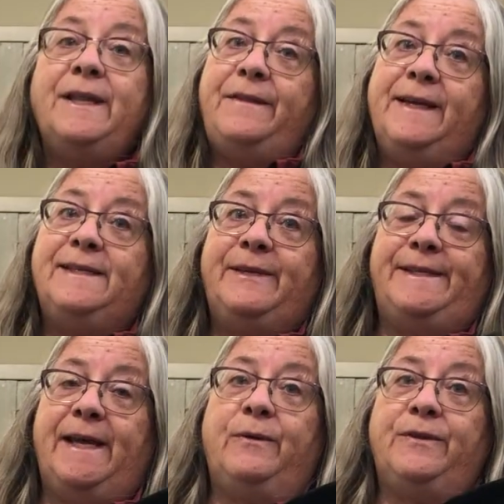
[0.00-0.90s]
of the things we
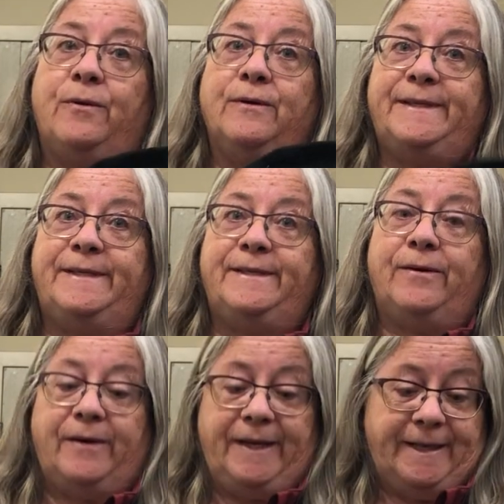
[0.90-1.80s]
say with corsets
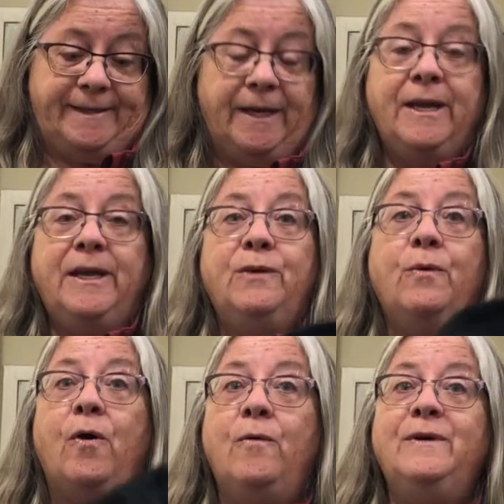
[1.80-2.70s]
is
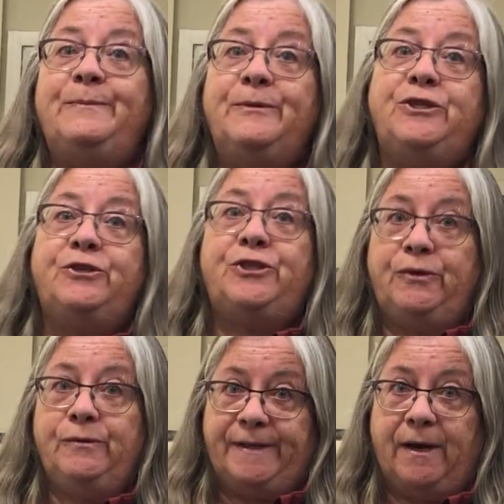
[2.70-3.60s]
you always put your
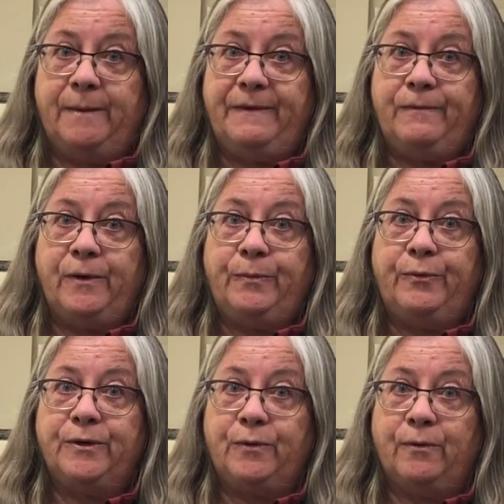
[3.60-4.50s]
shoes on before you
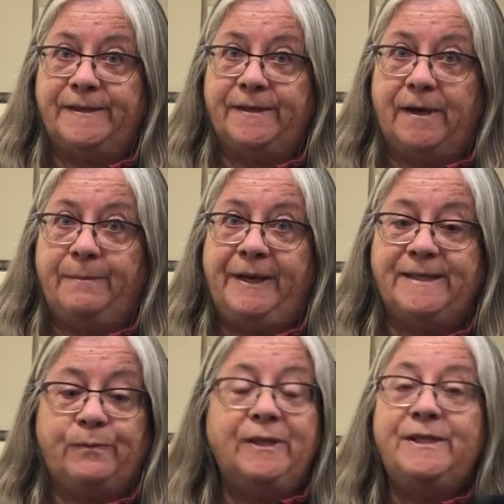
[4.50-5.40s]
put a corset on,
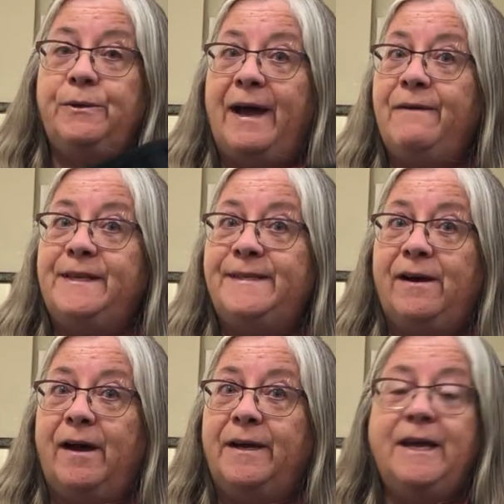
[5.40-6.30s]
because once you have this
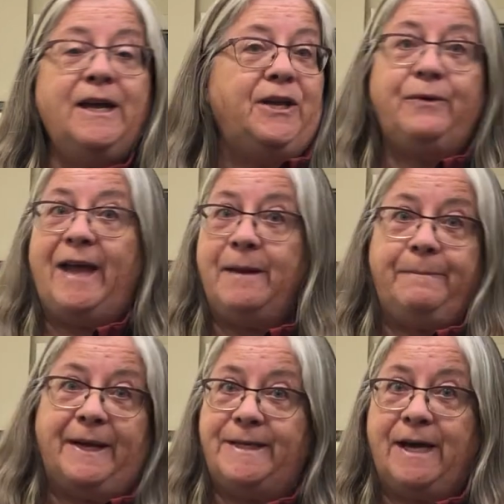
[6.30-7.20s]
on, you can't
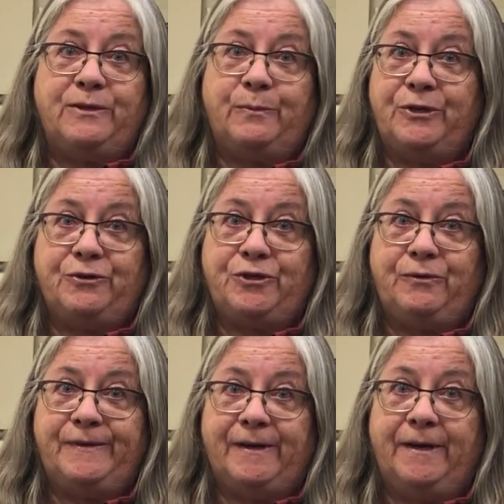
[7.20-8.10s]
bend down to put your
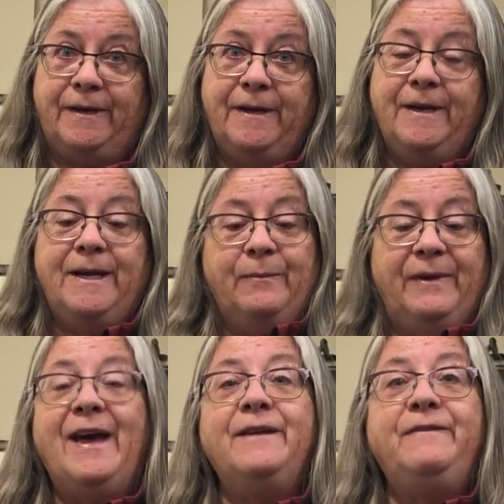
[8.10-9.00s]
shoes on.
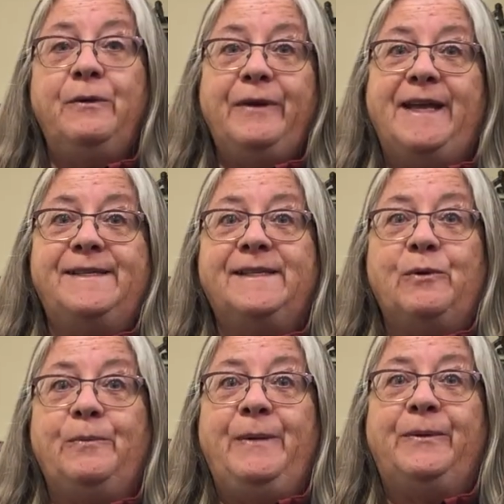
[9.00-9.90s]
We've had a few cases
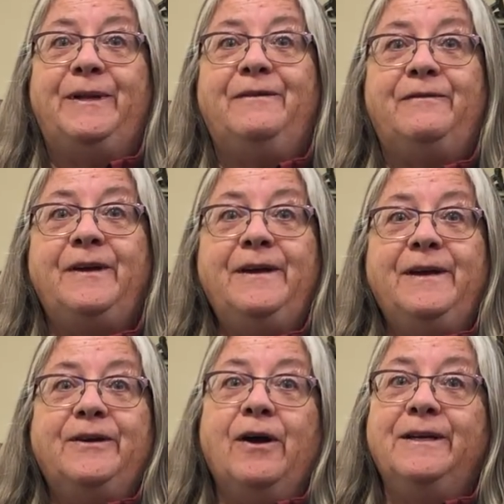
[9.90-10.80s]
where people have
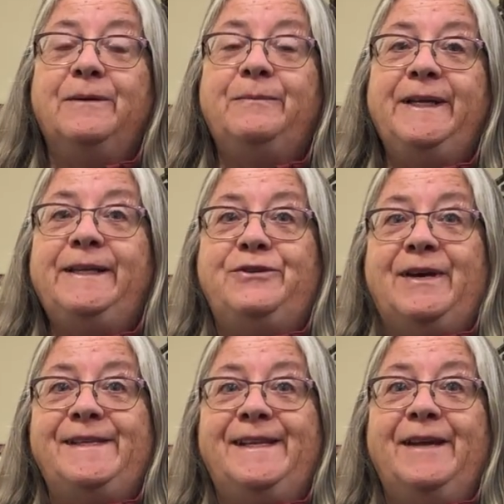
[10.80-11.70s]
gotten completely
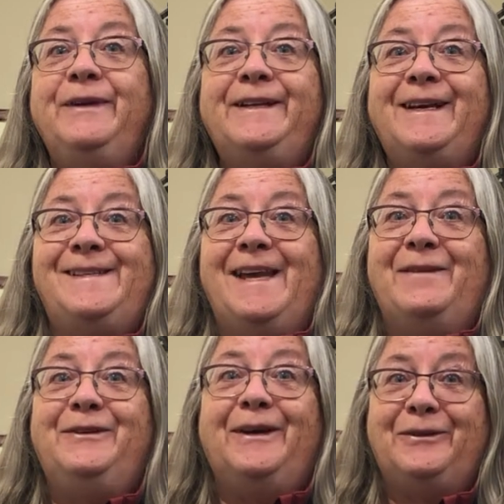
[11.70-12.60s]
dressed and then realized they
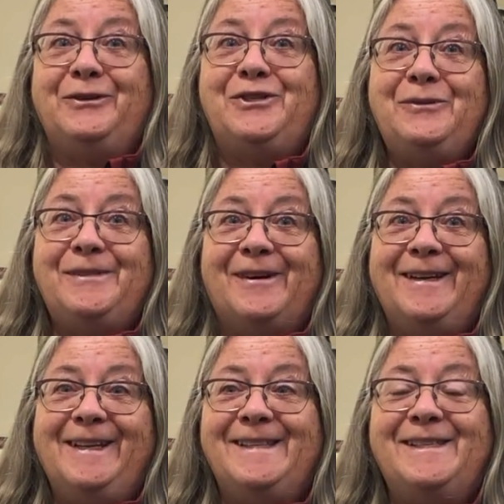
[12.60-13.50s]
haven't got their shoes
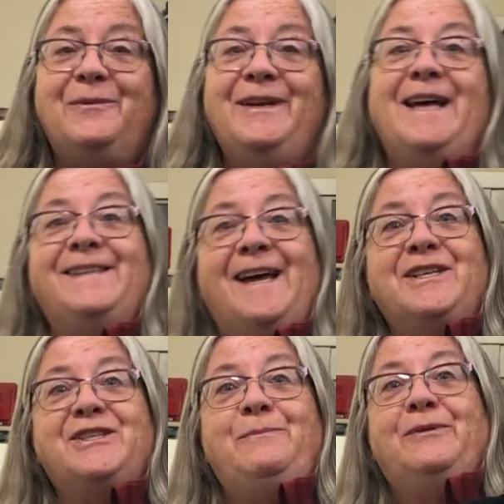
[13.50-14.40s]
on, and then someone has to
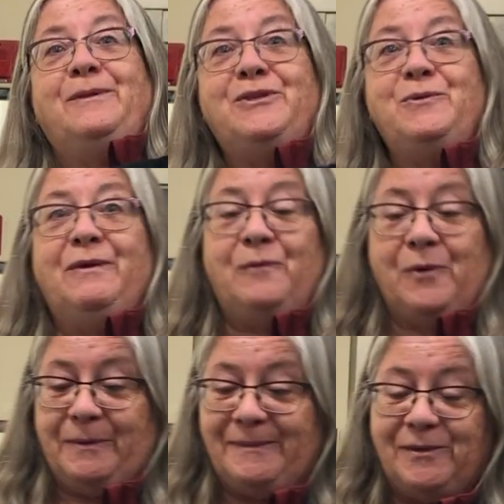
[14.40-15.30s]
actually do it
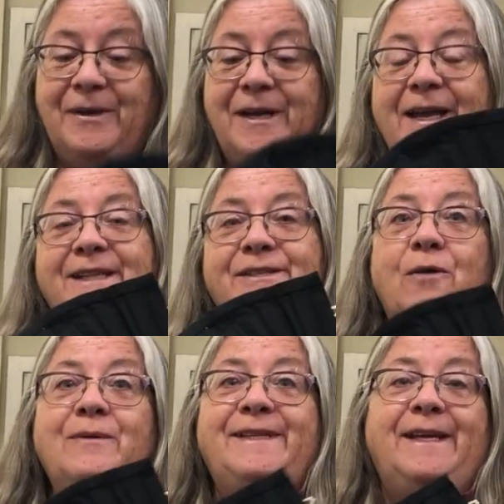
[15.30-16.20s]
for them. So it's
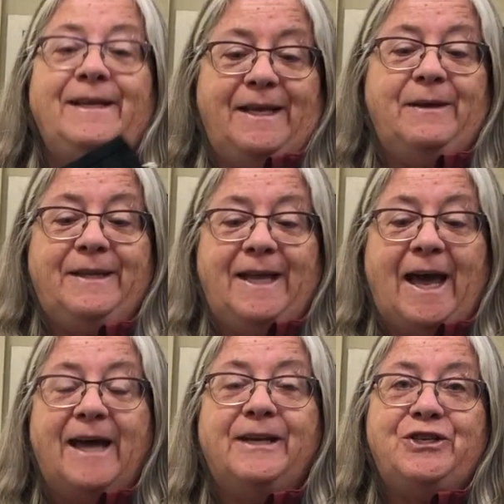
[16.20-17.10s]
always the
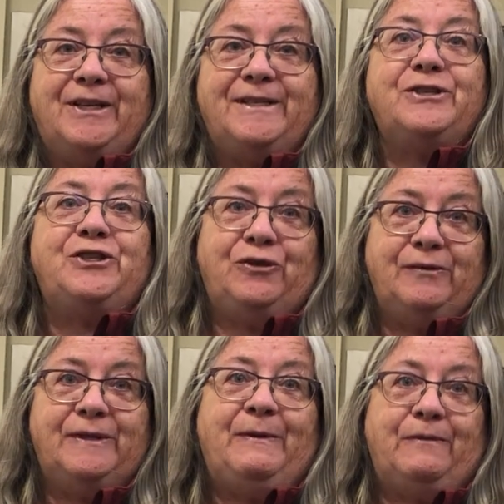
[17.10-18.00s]
adage is
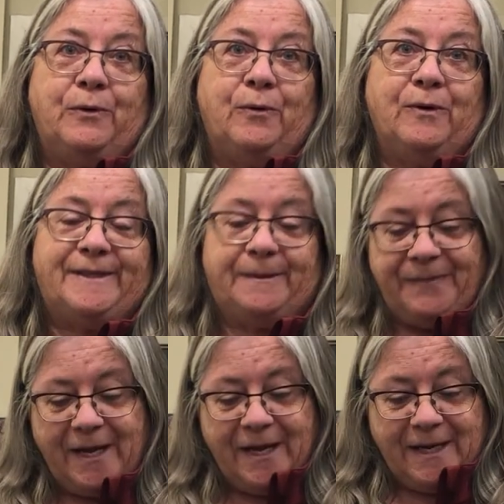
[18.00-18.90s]
shoes before corset.
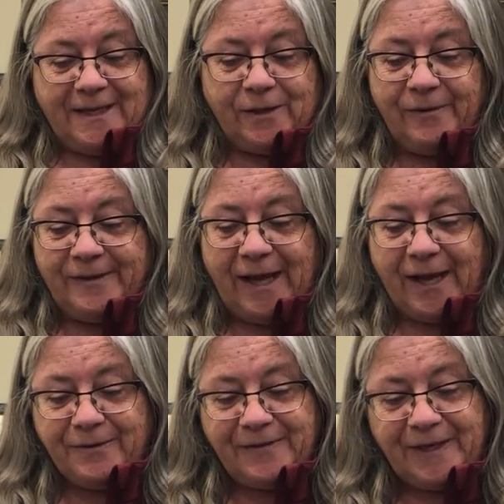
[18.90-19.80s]
So the
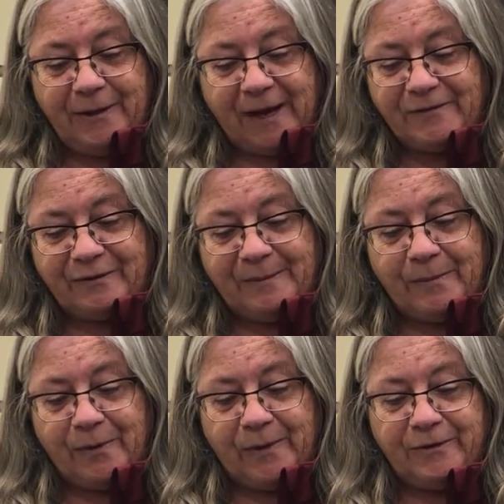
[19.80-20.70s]
other thing you have to
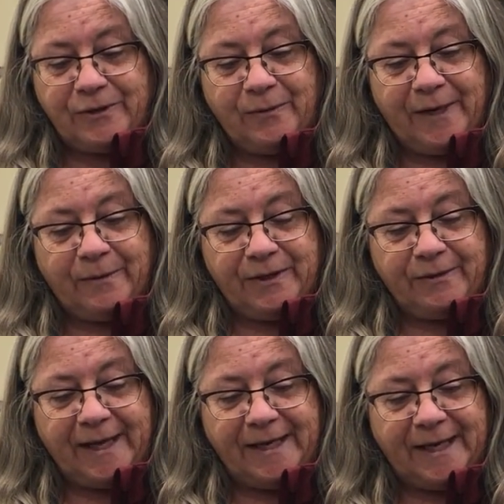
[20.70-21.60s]
remember when you're
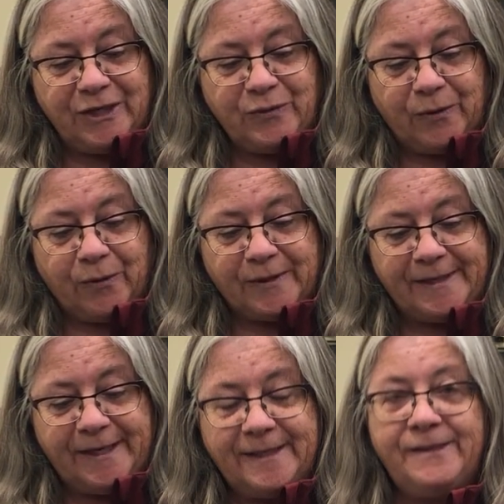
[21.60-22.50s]
getting into a
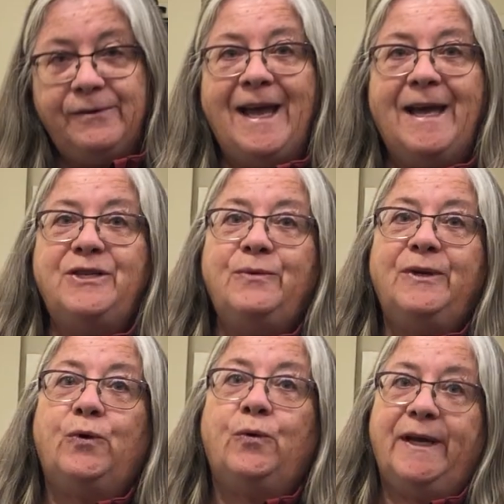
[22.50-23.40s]
corset is you can't do
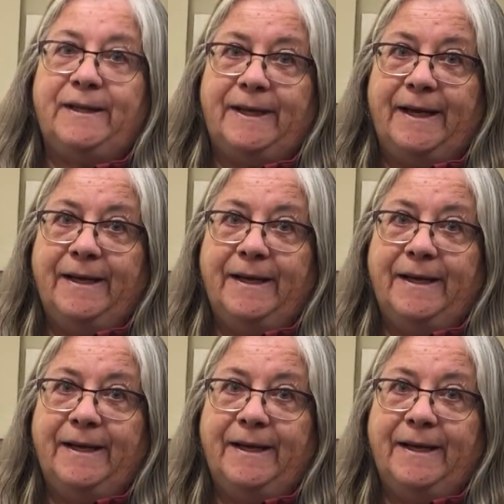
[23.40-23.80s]
it quickly,